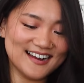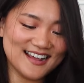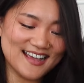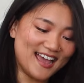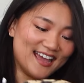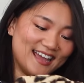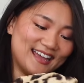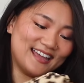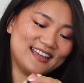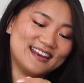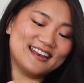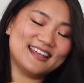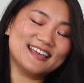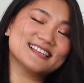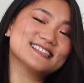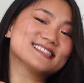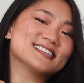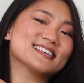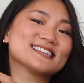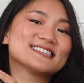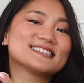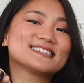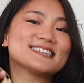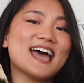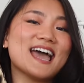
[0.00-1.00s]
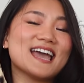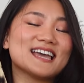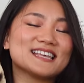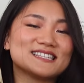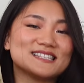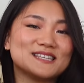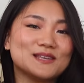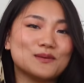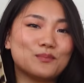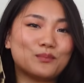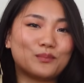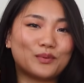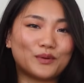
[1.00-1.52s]
And it is a side
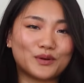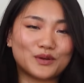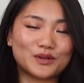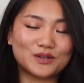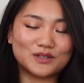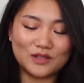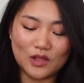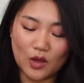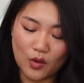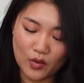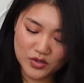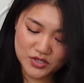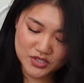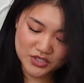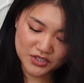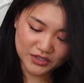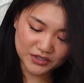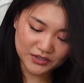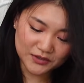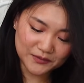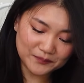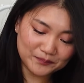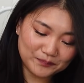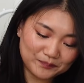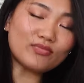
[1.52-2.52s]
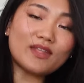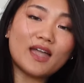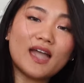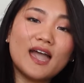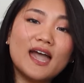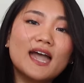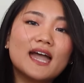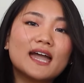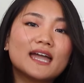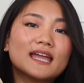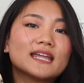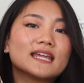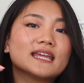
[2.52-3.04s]
zipper closure
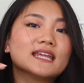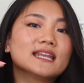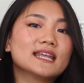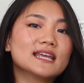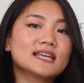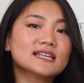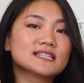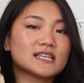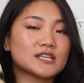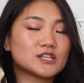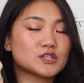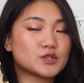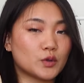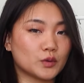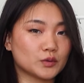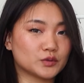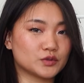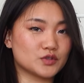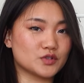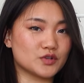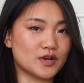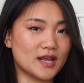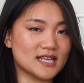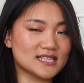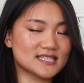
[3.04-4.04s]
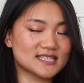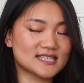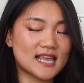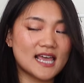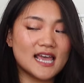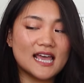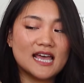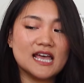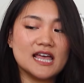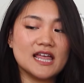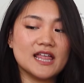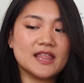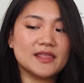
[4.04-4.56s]
and it is a short dress.
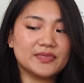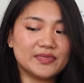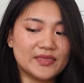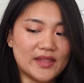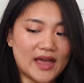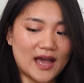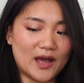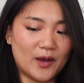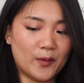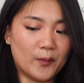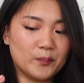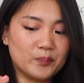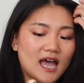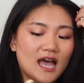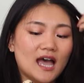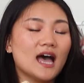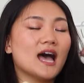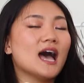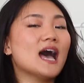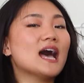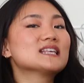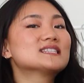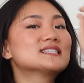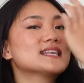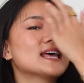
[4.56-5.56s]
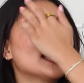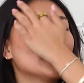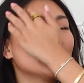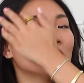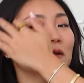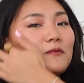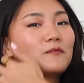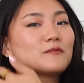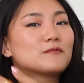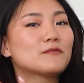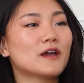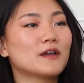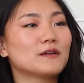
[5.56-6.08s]
Now, as I
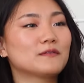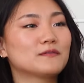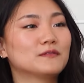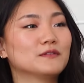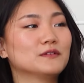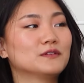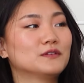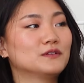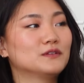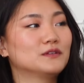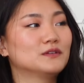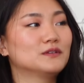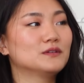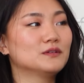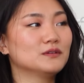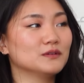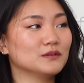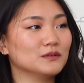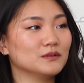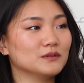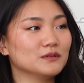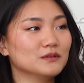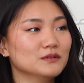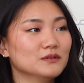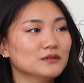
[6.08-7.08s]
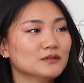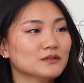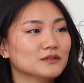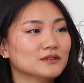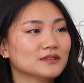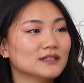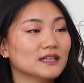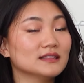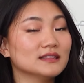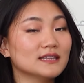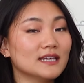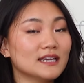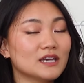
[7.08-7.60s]
am 5'2",
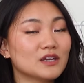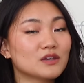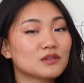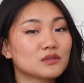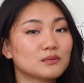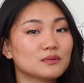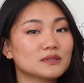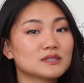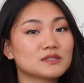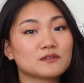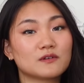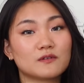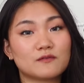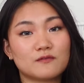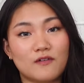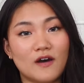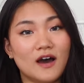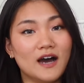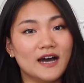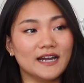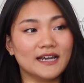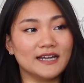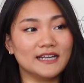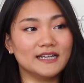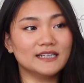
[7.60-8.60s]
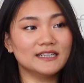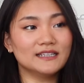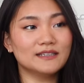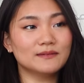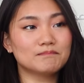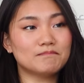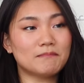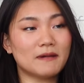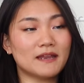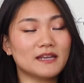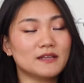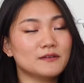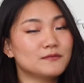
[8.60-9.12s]
the length was fine,
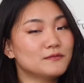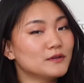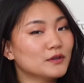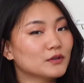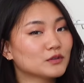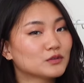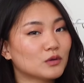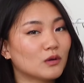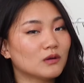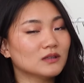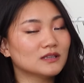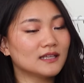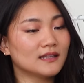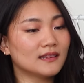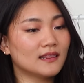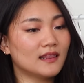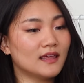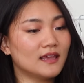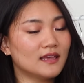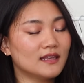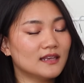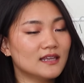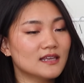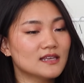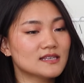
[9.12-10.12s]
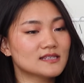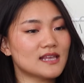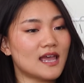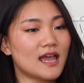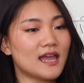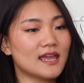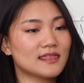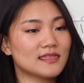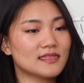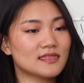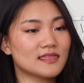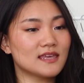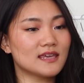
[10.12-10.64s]
but if you're taller ladies, I
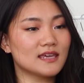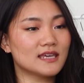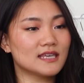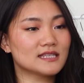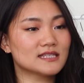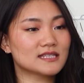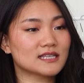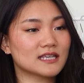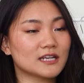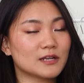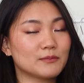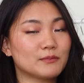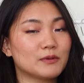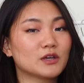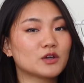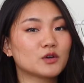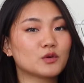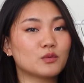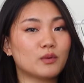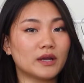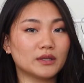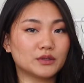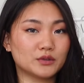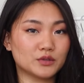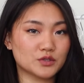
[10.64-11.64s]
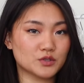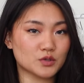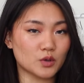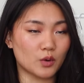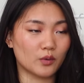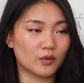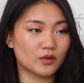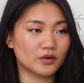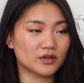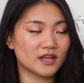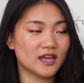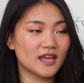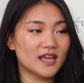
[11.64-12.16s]
think it's gonna be quite
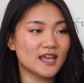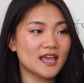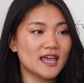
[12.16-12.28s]
short.